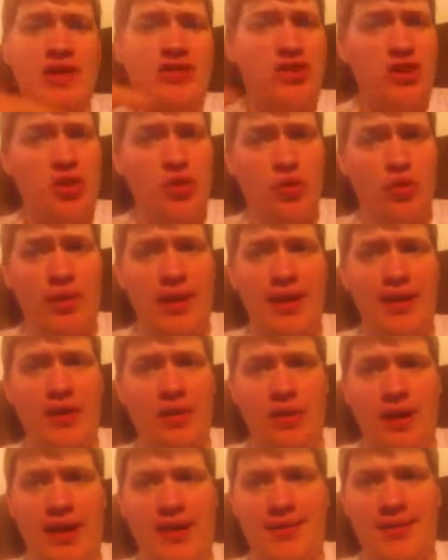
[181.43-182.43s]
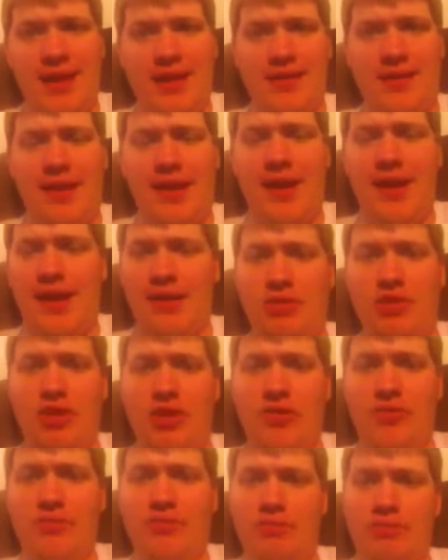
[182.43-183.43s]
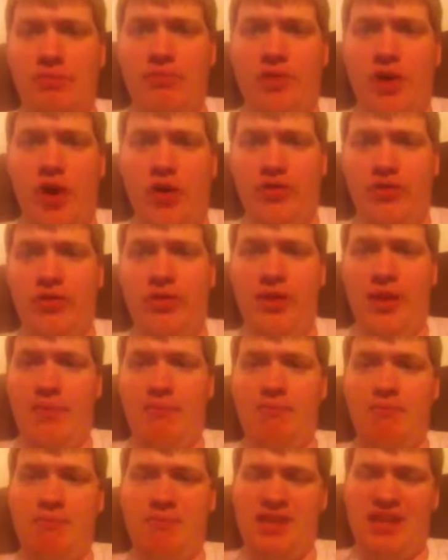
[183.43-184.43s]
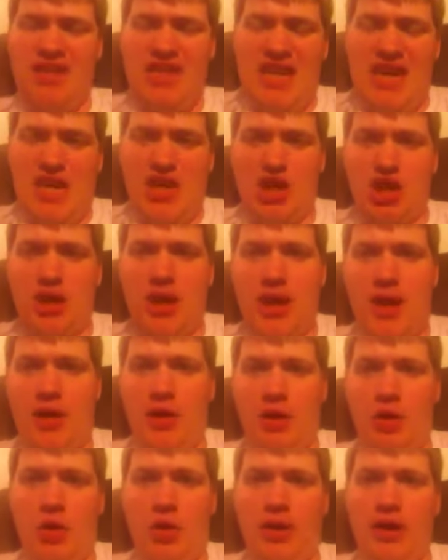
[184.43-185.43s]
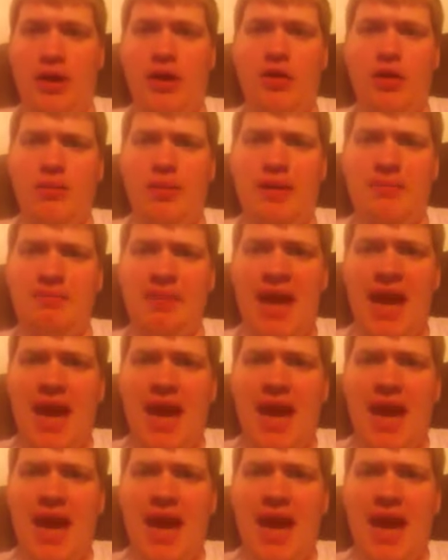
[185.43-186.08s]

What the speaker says: two really great Sentai and just falls into the niche category, you know what I mean?